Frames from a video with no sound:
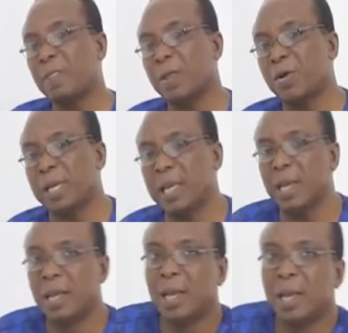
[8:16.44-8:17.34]
Okay?
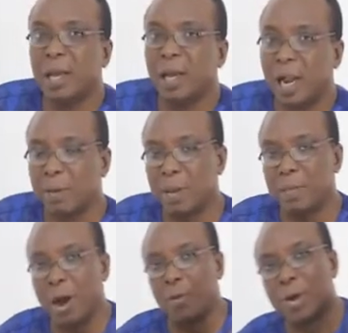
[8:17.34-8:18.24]
I
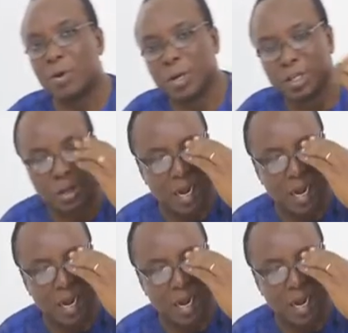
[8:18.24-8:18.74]
remember on one occasion